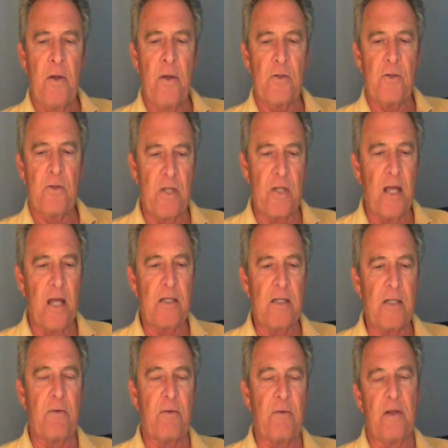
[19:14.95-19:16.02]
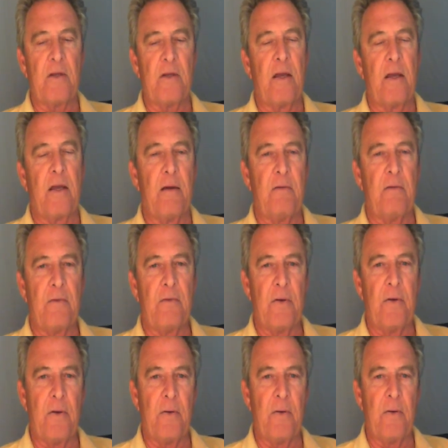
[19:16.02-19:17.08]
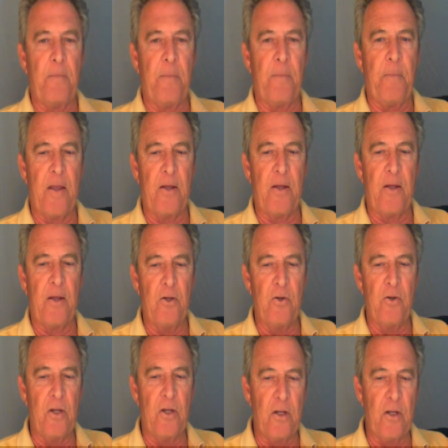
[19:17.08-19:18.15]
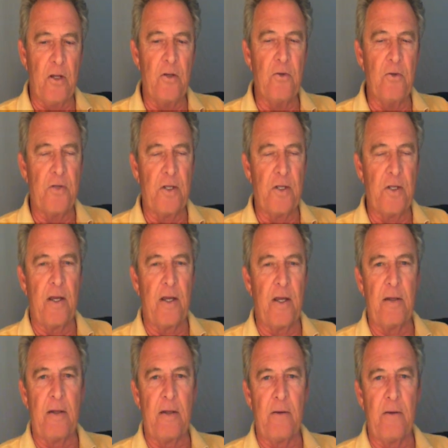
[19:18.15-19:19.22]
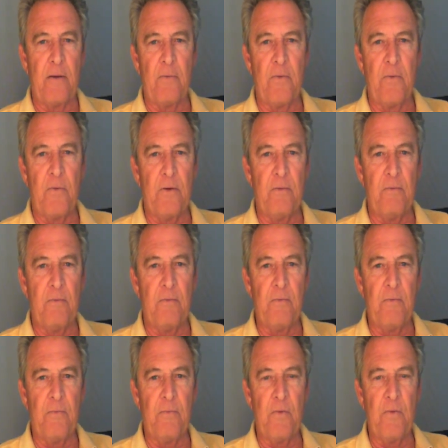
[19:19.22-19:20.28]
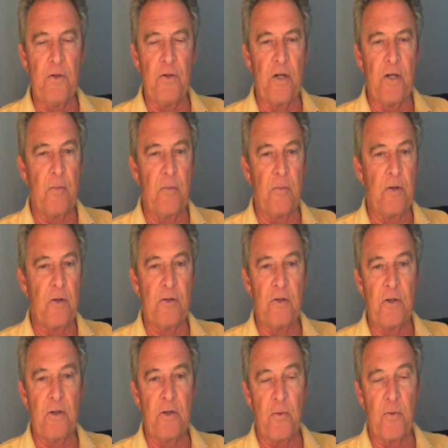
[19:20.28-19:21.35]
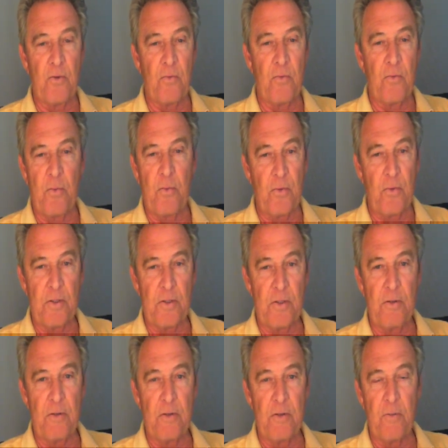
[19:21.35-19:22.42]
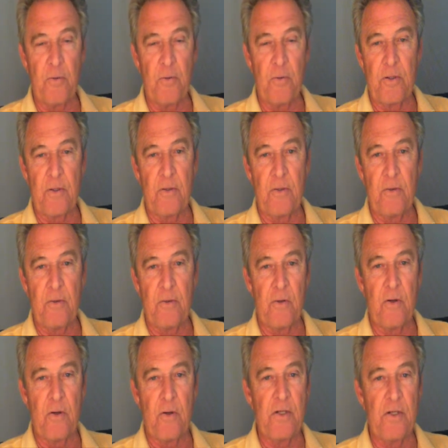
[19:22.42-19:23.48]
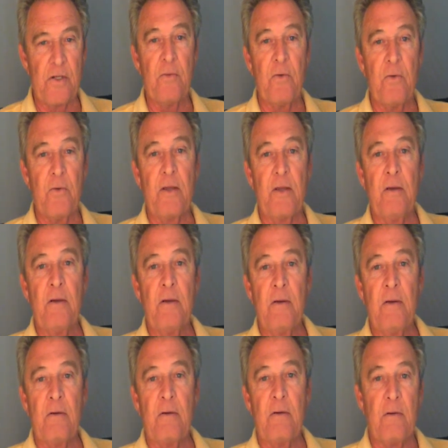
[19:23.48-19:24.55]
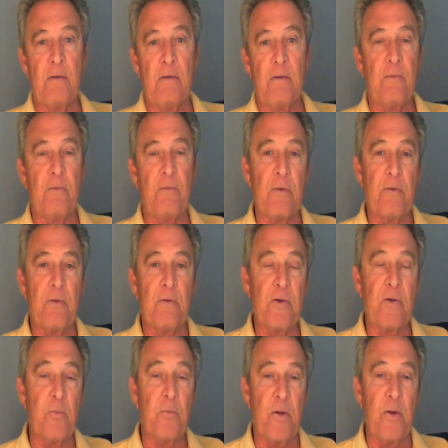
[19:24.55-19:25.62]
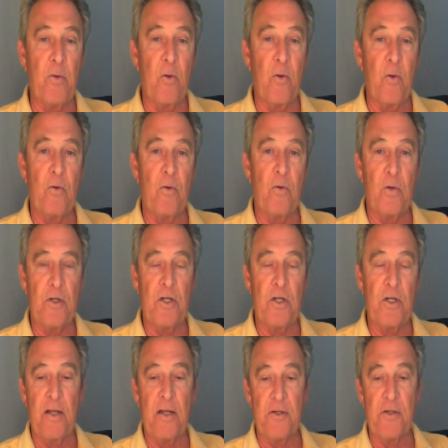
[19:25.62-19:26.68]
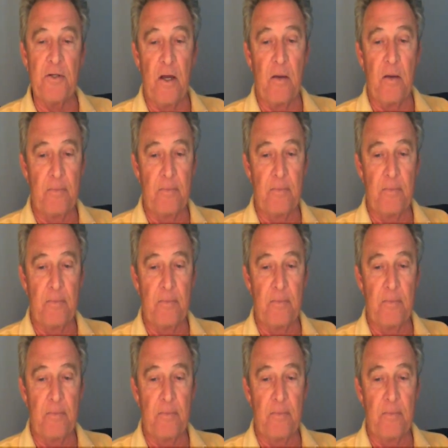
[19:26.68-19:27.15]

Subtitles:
So it's a nice little thing to have, and you get into using that when you do the job, because you're going to print the reports, you're going to print the drawings anyway for your field people once you land the job.